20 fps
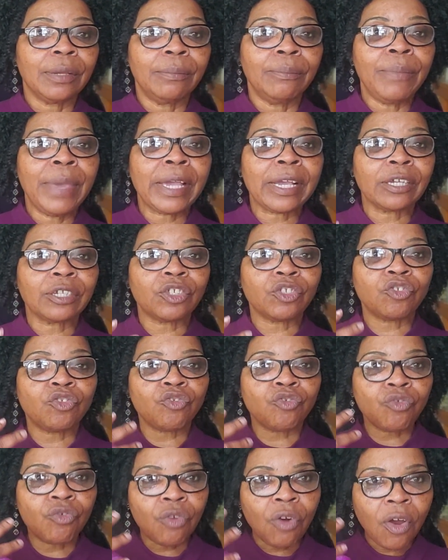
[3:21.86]
make us
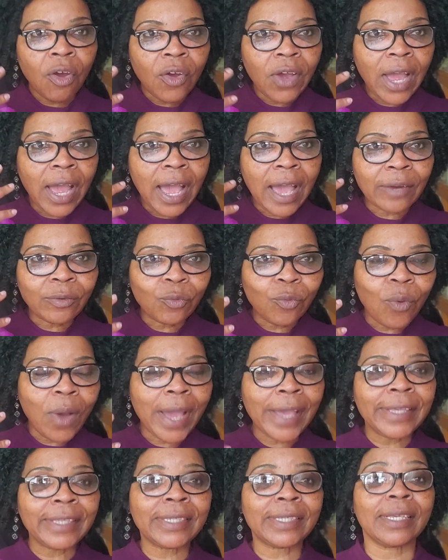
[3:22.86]
stronger and
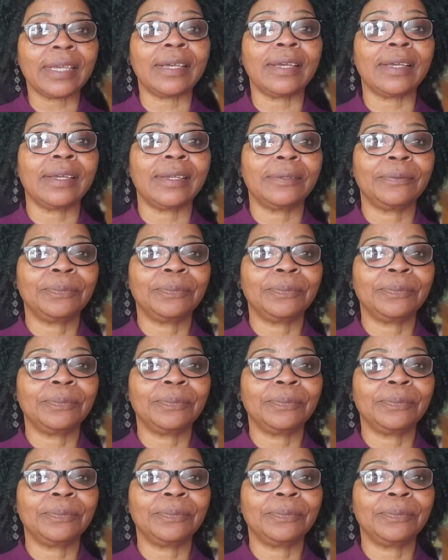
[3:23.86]
wiser.